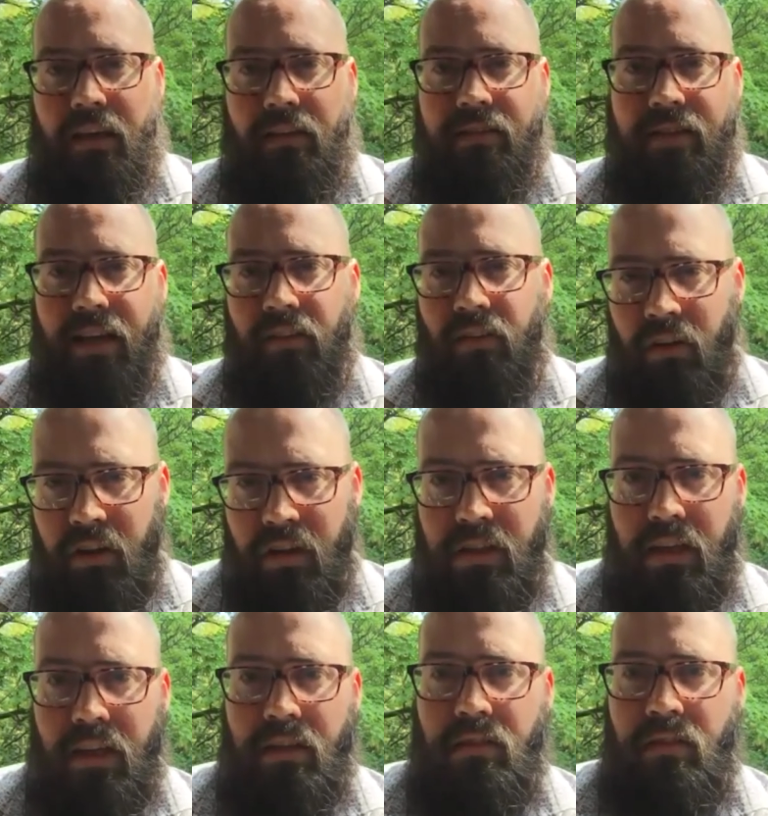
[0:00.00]

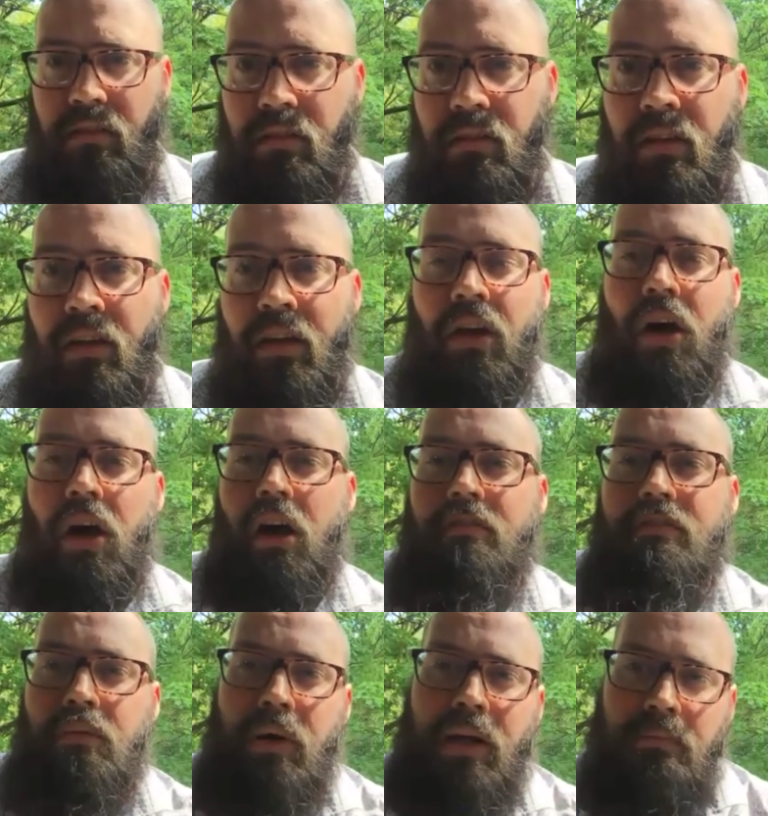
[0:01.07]
technology isn't
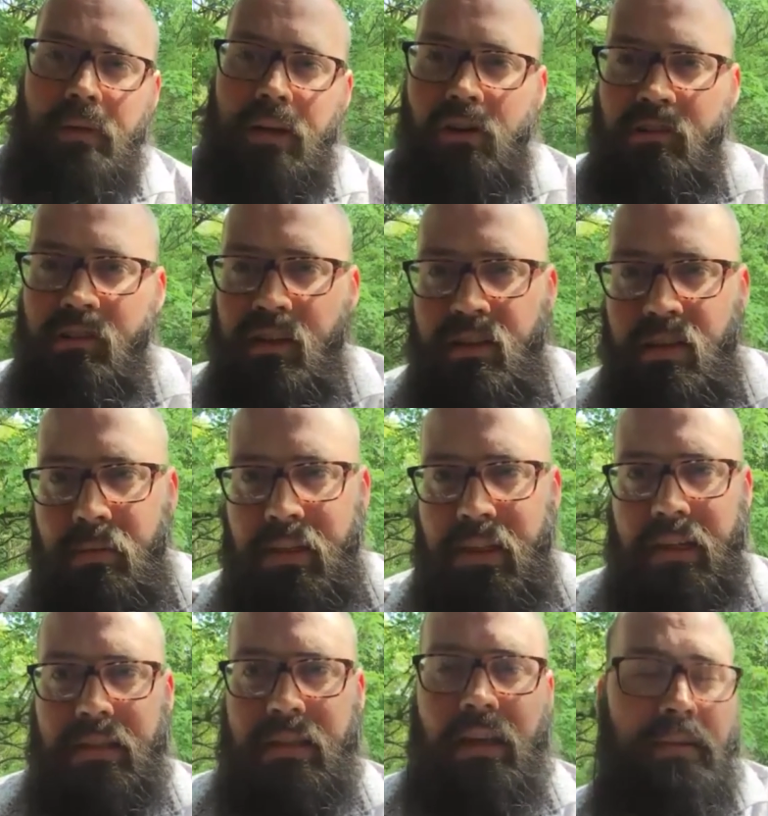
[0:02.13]
overwhelming or
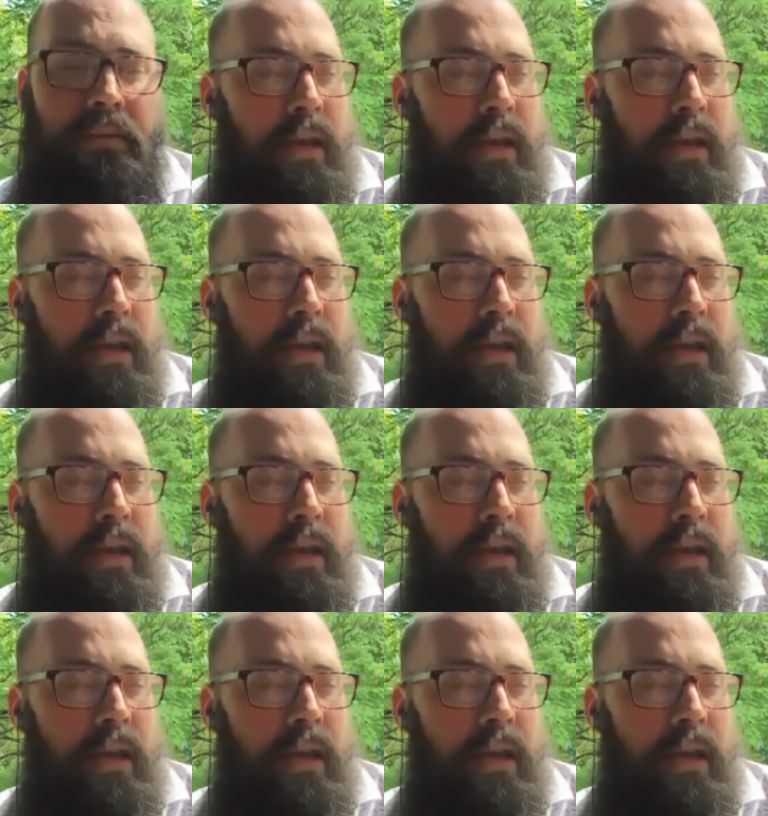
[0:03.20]
intimidating.